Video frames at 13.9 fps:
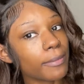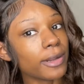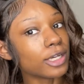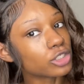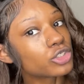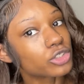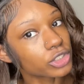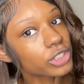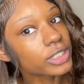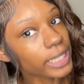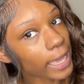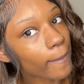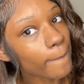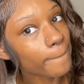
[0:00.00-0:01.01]
out your
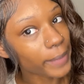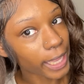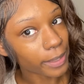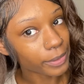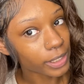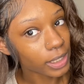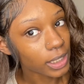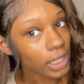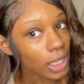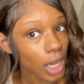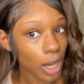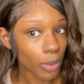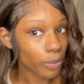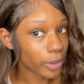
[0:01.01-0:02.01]
scalp, baby,
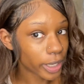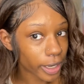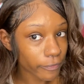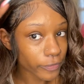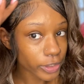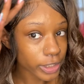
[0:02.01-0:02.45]
or whatever.